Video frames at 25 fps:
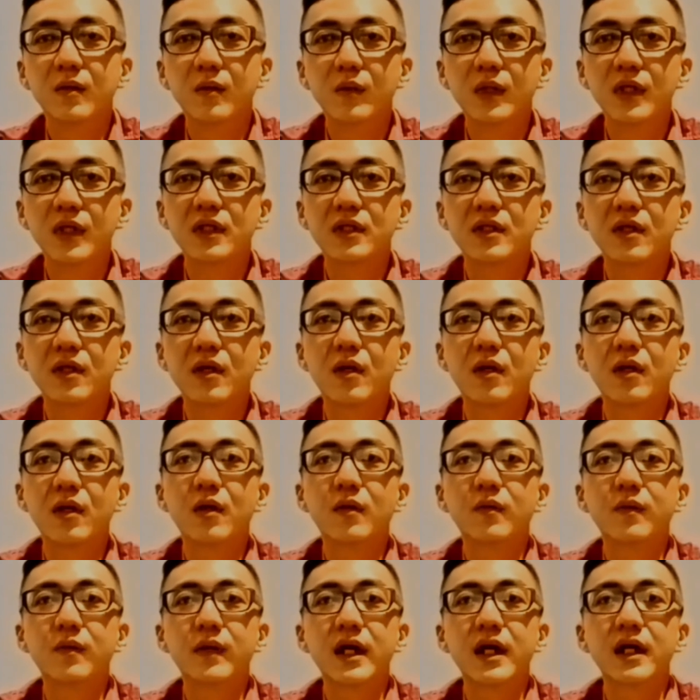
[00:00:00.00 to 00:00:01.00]
Wish
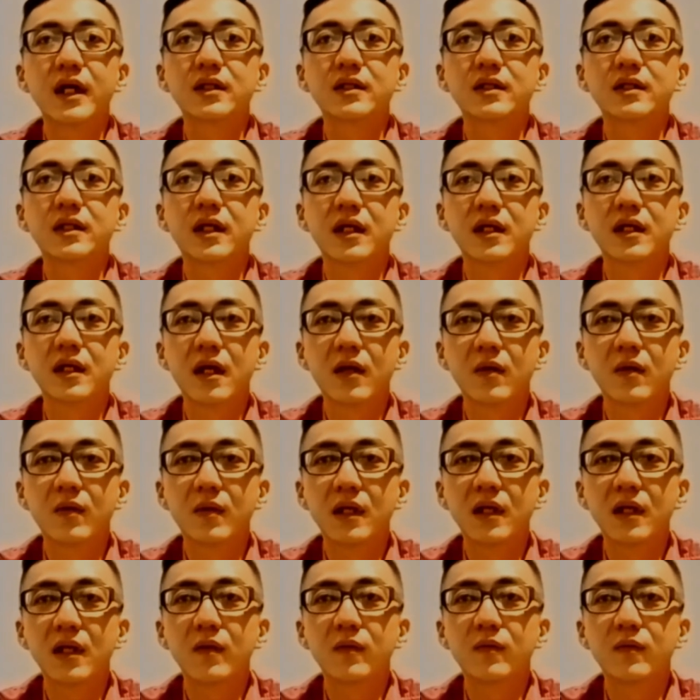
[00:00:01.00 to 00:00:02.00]
all of us and our
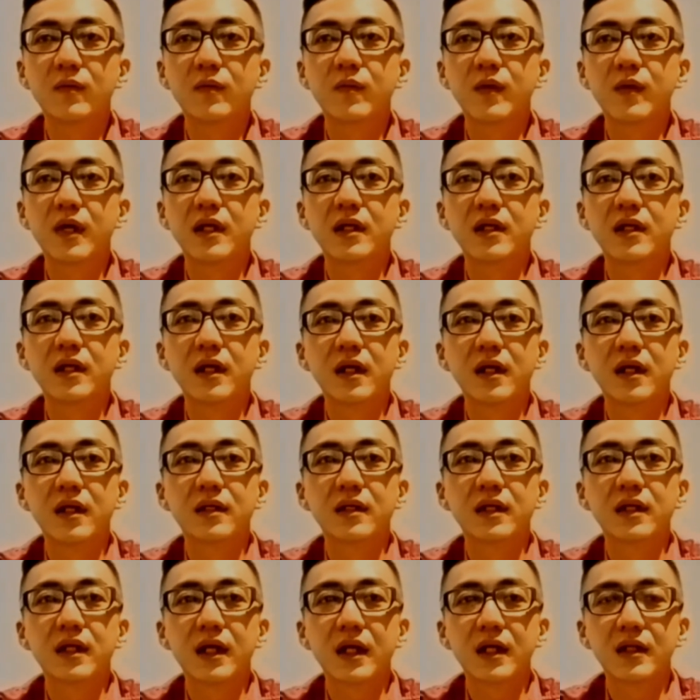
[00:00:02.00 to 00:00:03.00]
loved ones
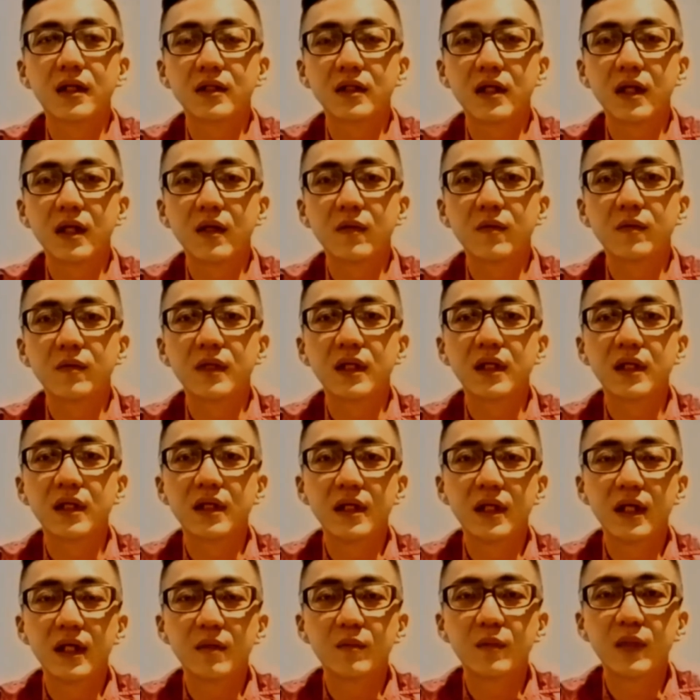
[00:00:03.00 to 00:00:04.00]
health and safety.
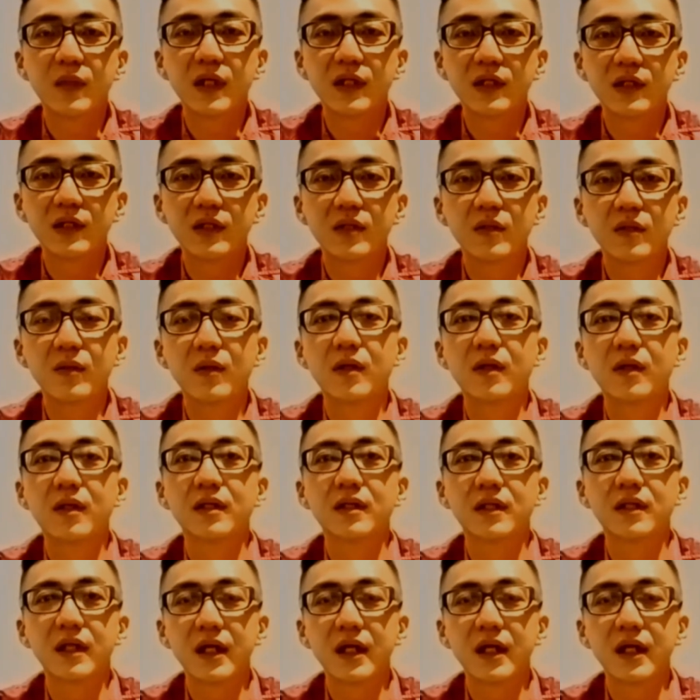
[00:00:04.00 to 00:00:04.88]
God bless you all.